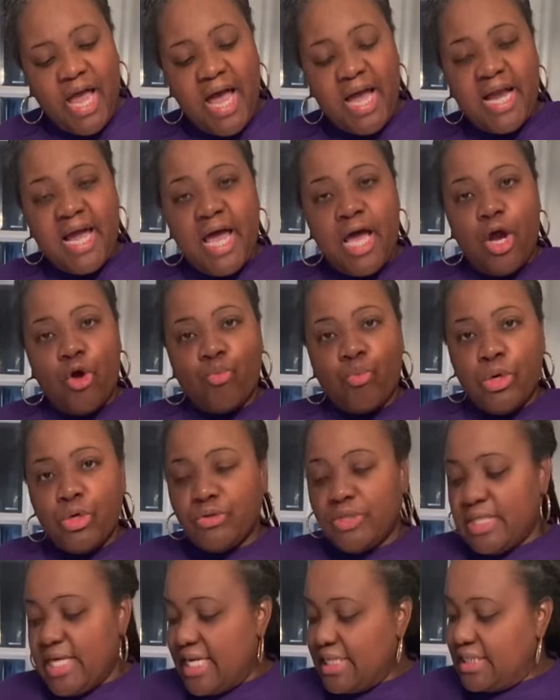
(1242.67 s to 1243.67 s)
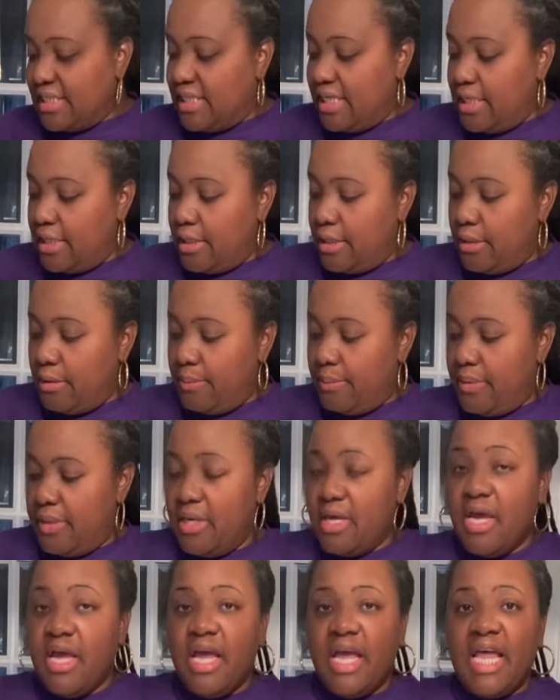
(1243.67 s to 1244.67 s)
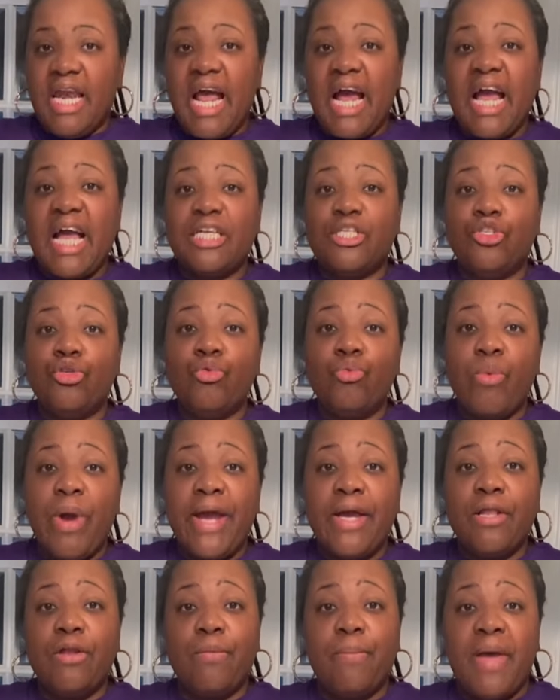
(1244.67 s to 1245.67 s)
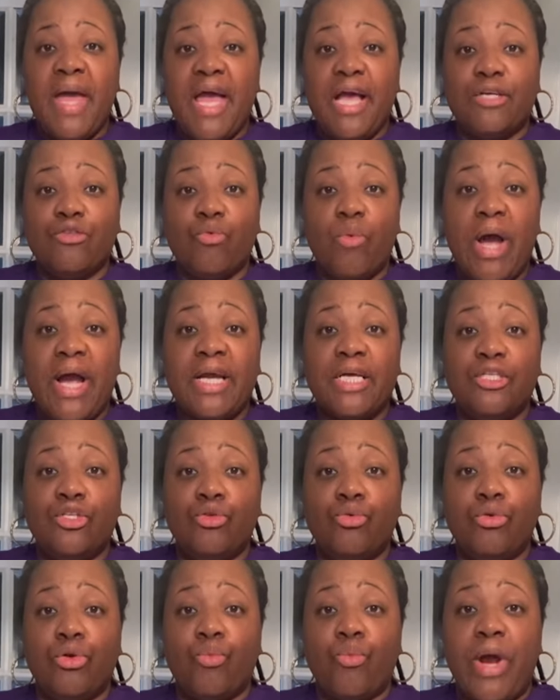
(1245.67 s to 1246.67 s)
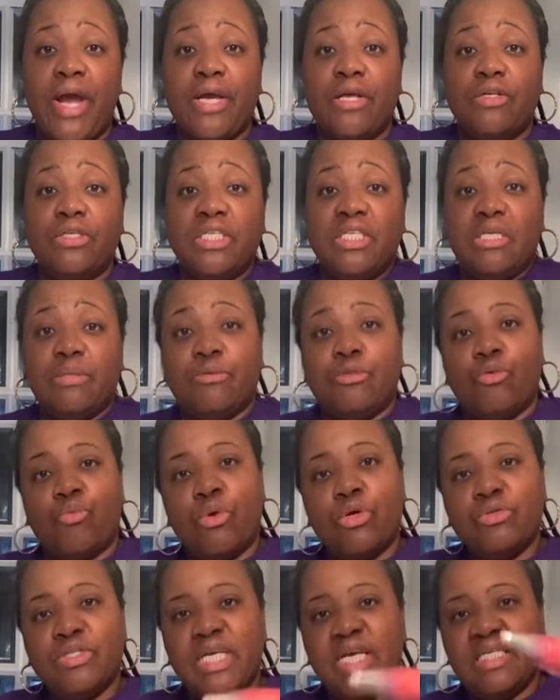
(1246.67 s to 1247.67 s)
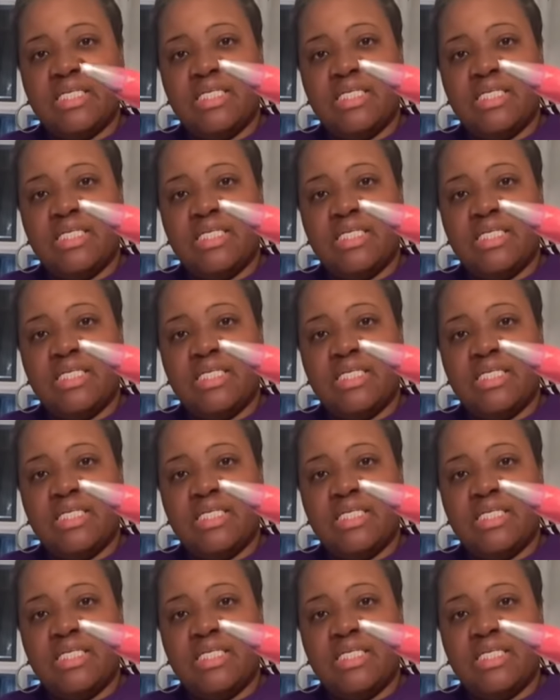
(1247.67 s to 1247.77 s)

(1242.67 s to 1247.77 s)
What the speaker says: I got a rosette tip, and I got 2 regular bags where I can do the regular tips. The rosette